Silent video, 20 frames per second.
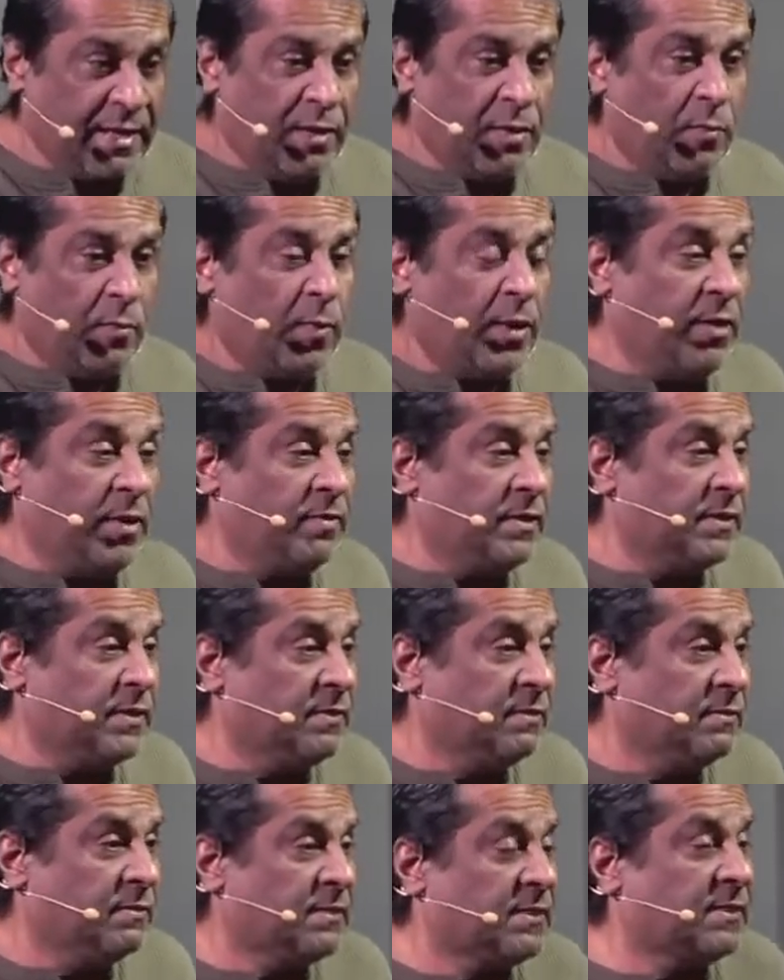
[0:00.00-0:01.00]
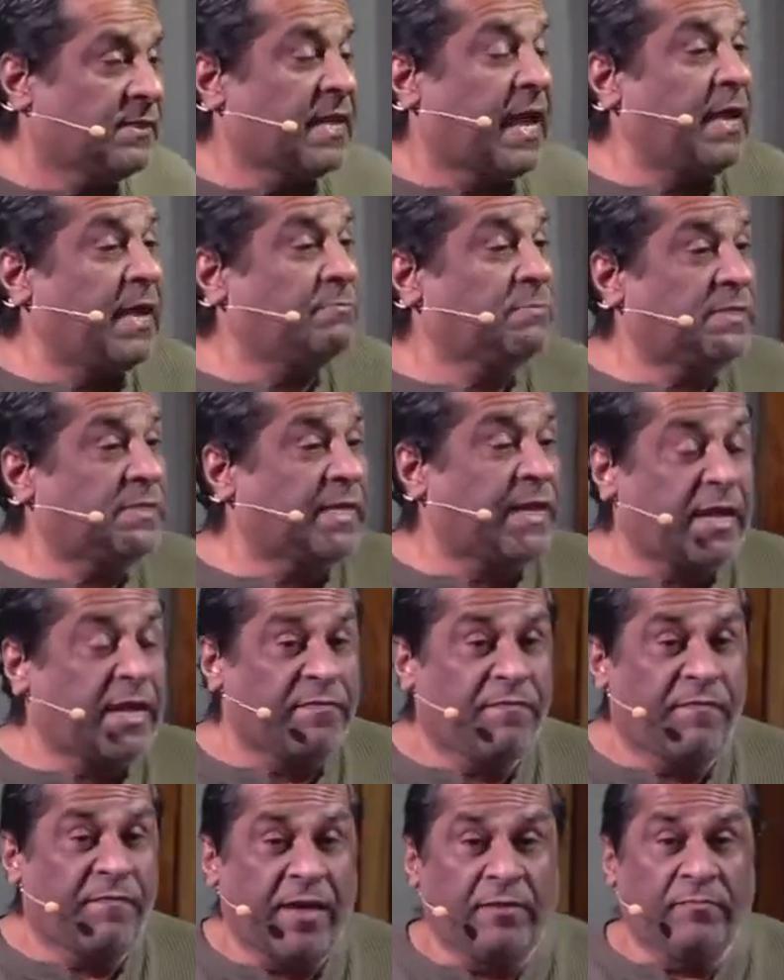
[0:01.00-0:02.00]
One of the Psalms that I
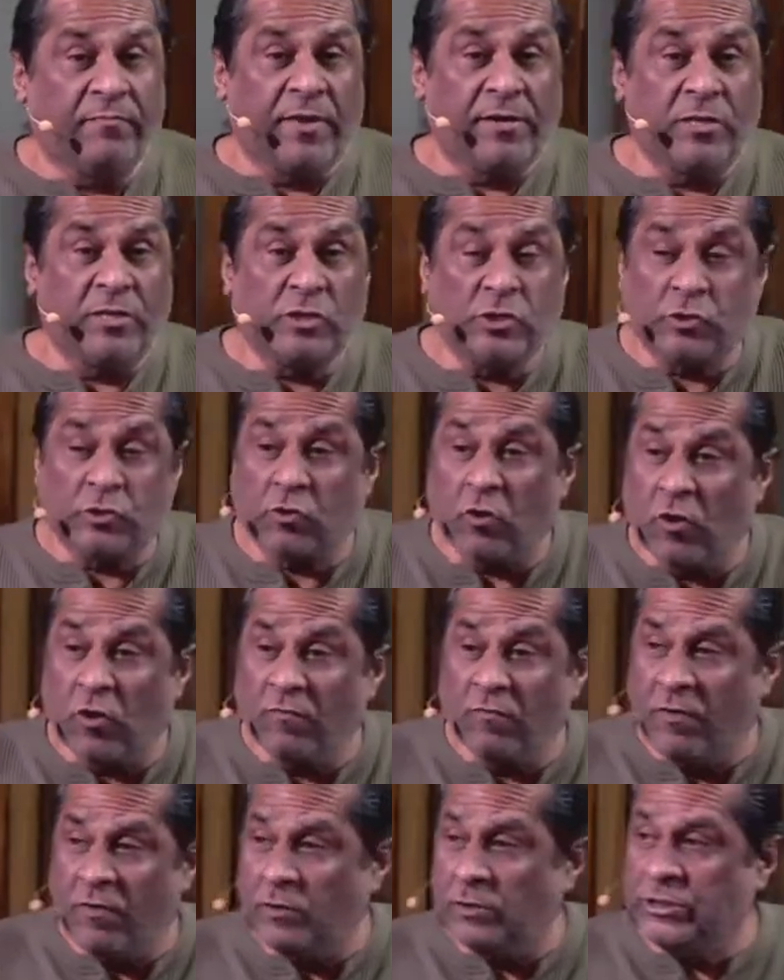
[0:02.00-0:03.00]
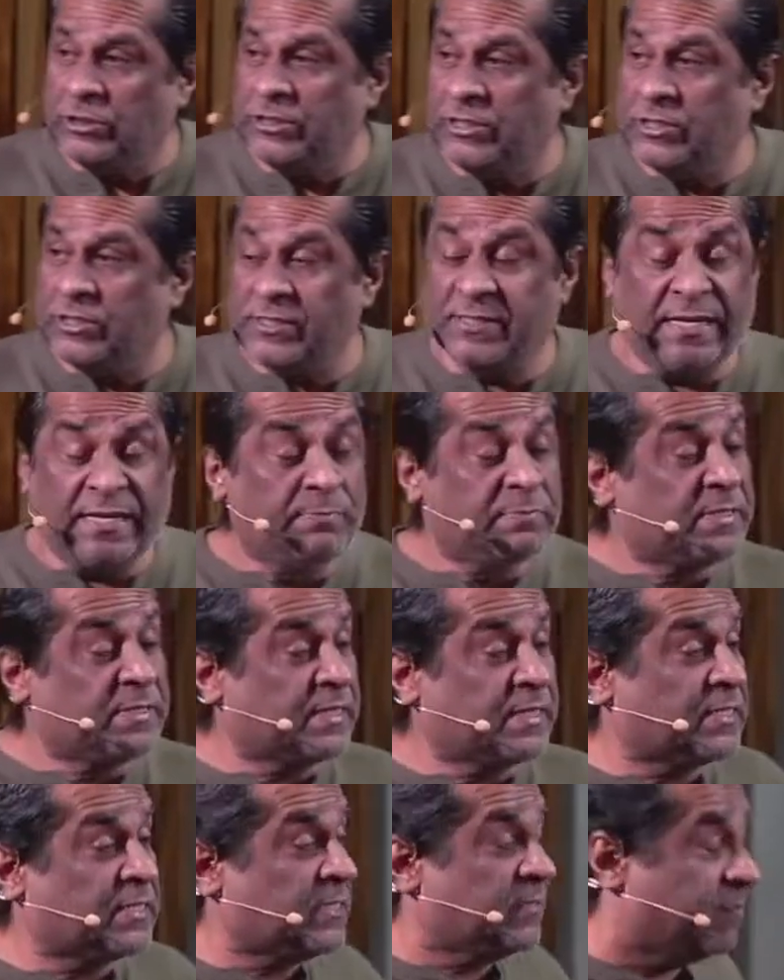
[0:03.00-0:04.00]
felt very strong for our church is Psalm
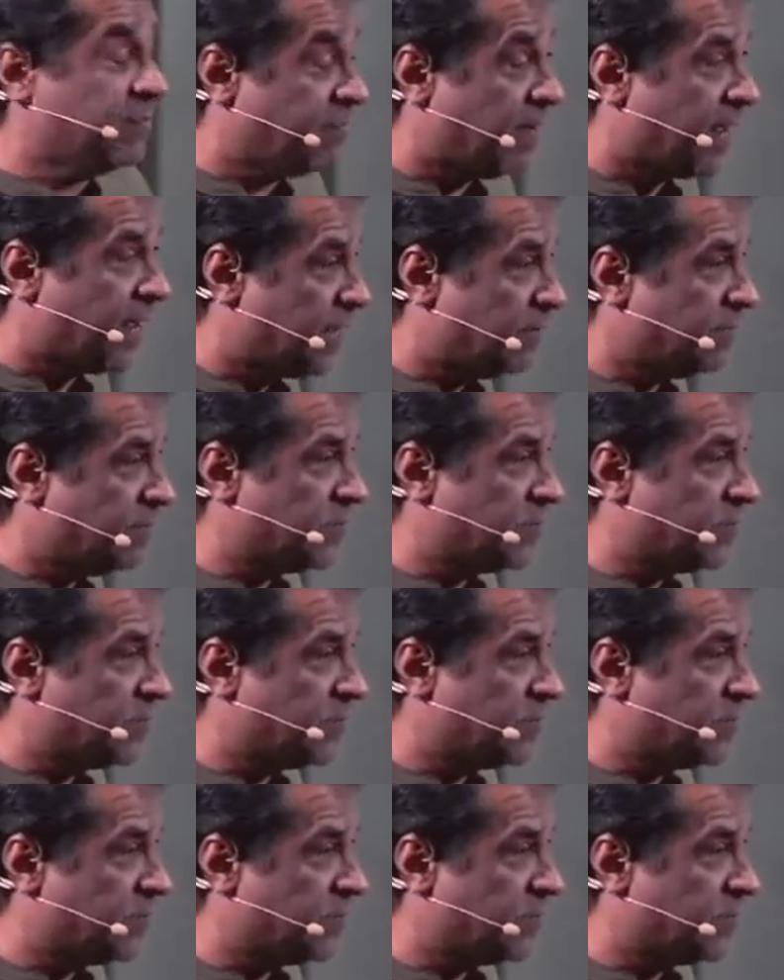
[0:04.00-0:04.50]
65.